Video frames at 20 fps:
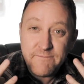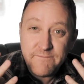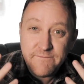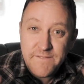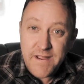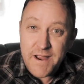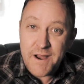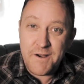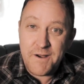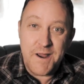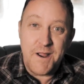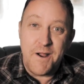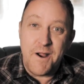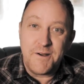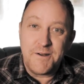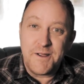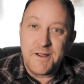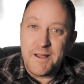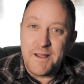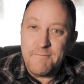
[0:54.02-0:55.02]
very
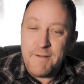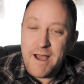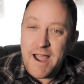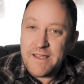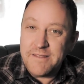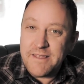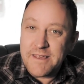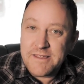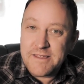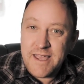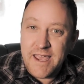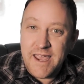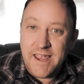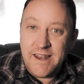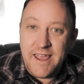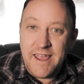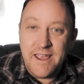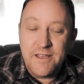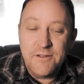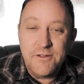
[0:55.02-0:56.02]
hard to come by in this day and
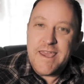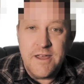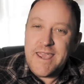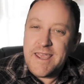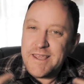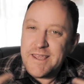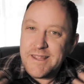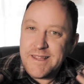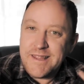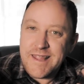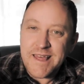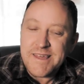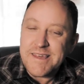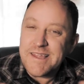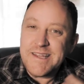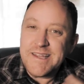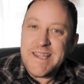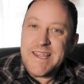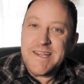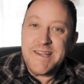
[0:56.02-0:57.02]
age. He
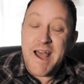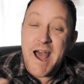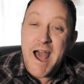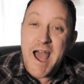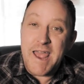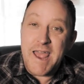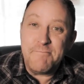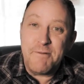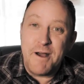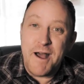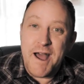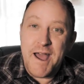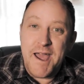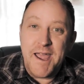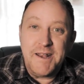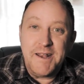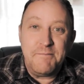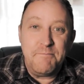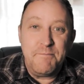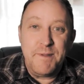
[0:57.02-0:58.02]
doesn't need to hide
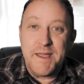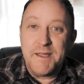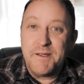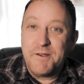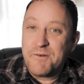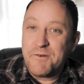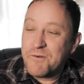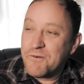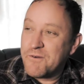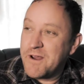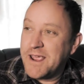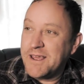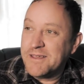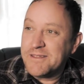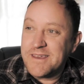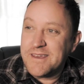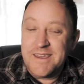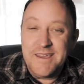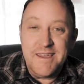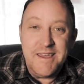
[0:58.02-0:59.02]
behind big,
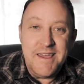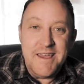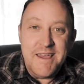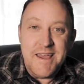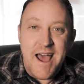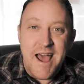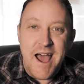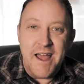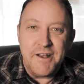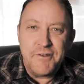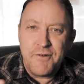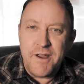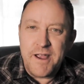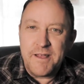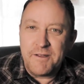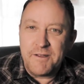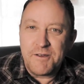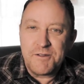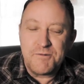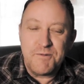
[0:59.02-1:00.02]
crazy uh,
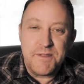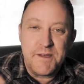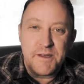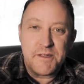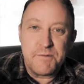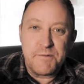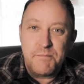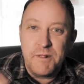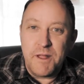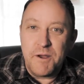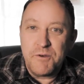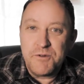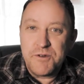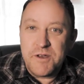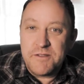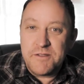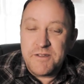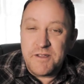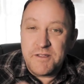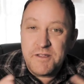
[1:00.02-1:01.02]
trailers with
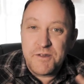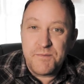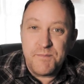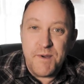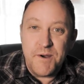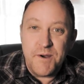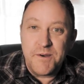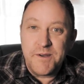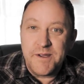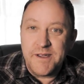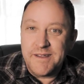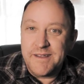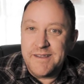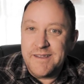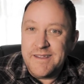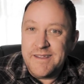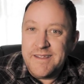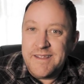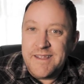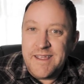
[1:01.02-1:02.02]
explosions and smoke and,
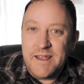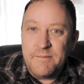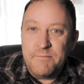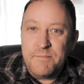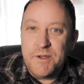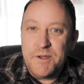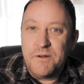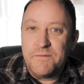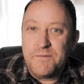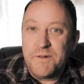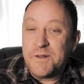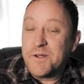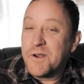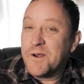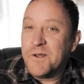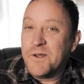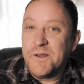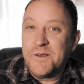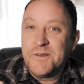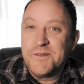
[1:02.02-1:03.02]
and beautiful
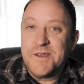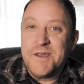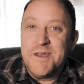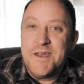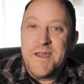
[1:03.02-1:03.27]
girls